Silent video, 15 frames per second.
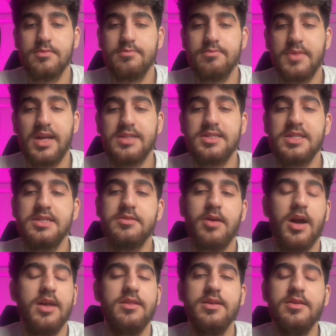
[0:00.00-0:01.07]
That's in.
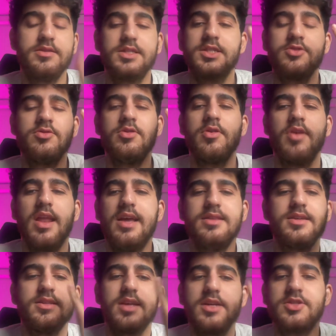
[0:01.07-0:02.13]
I think sooner or
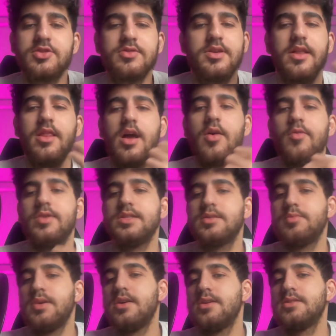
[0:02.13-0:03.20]
later they should allow it
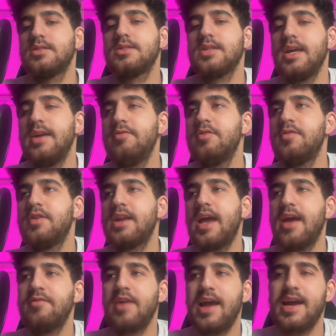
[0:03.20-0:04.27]
because everyone
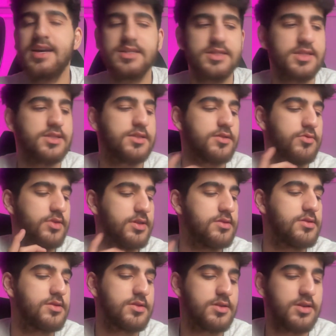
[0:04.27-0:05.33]
have access to
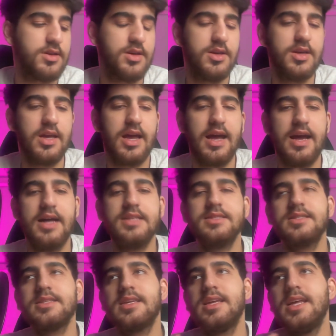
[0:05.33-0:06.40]
it,
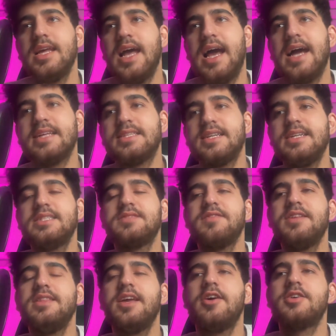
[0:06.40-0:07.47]
and at least
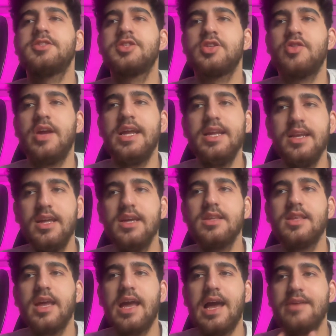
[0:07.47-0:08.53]
when they are training,
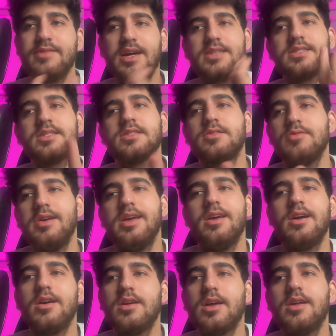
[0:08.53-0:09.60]
they have access to
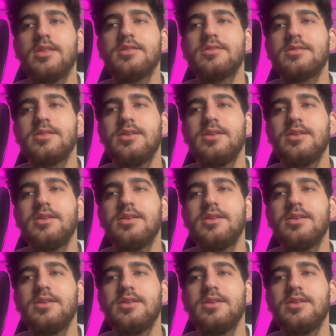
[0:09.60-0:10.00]
AI, and